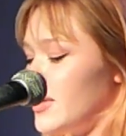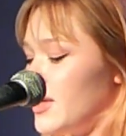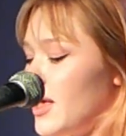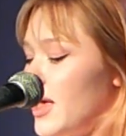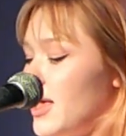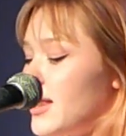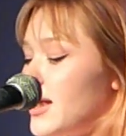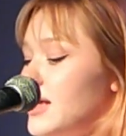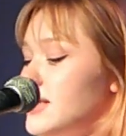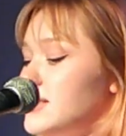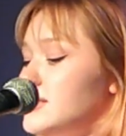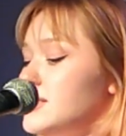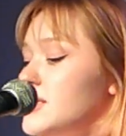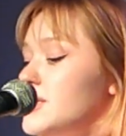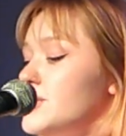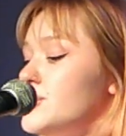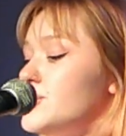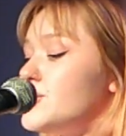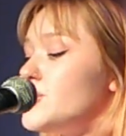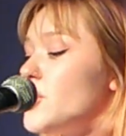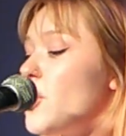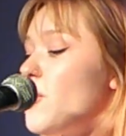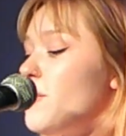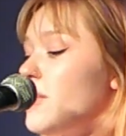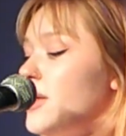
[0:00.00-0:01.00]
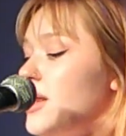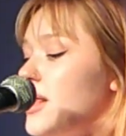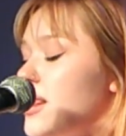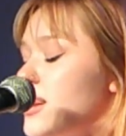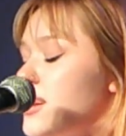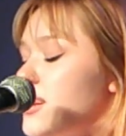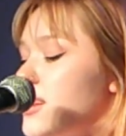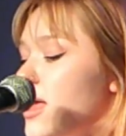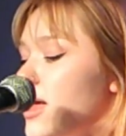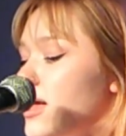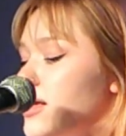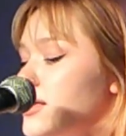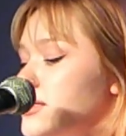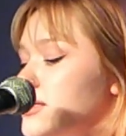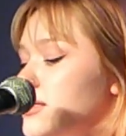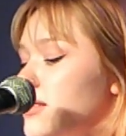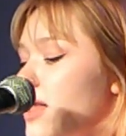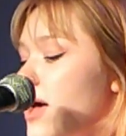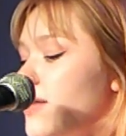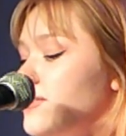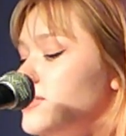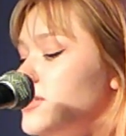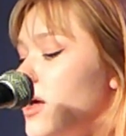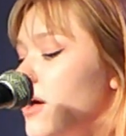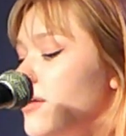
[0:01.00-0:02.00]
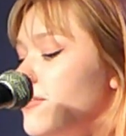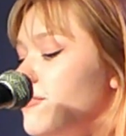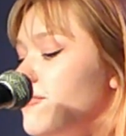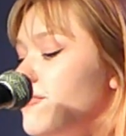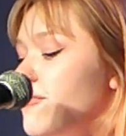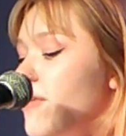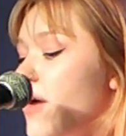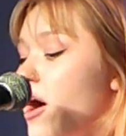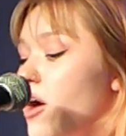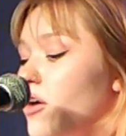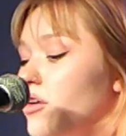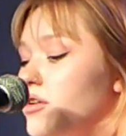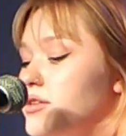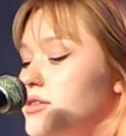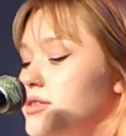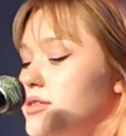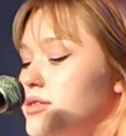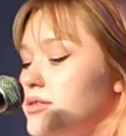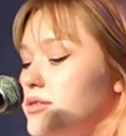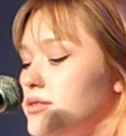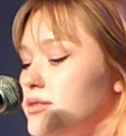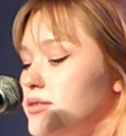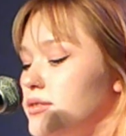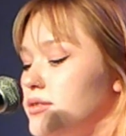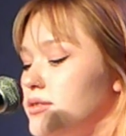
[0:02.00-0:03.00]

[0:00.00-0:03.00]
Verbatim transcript: and I see so many things left unfelt.